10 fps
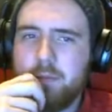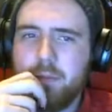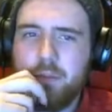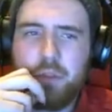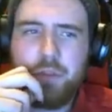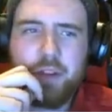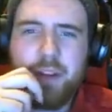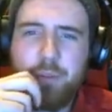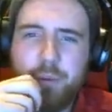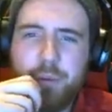It's also
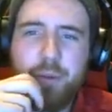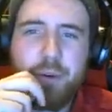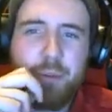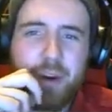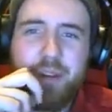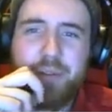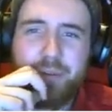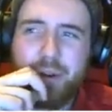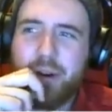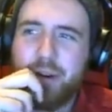like we were quite
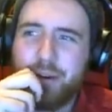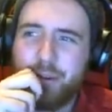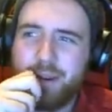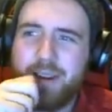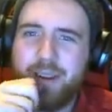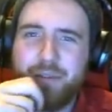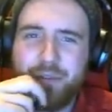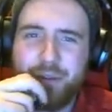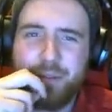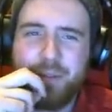far away
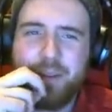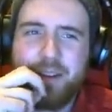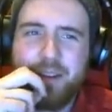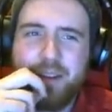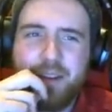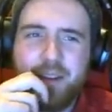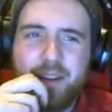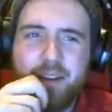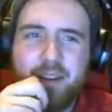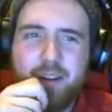from
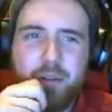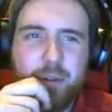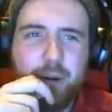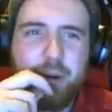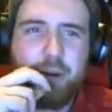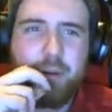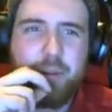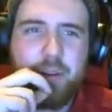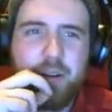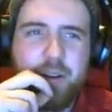our home
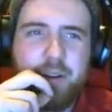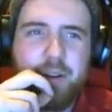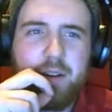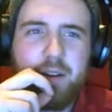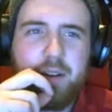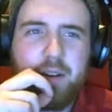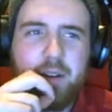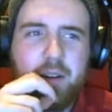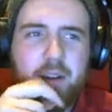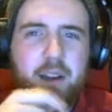there.
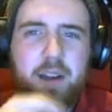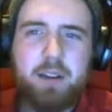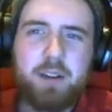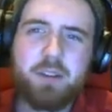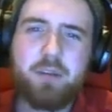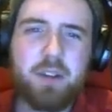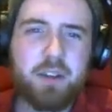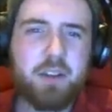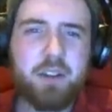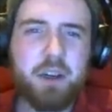Hey, there's the
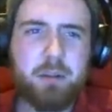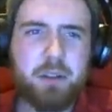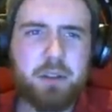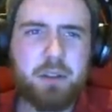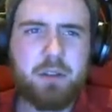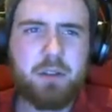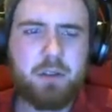village, I'm pretty sure.